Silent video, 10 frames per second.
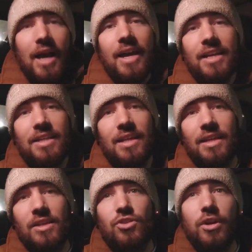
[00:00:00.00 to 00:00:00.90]
I had a gig
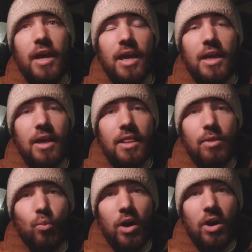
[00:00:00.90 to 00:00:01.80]
yesterday
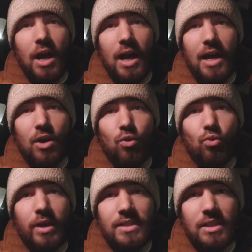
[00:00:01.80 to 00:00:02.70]
where I
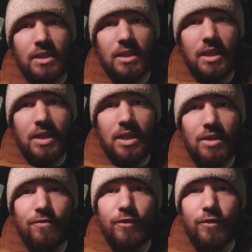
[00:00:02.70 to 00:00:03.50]
rented the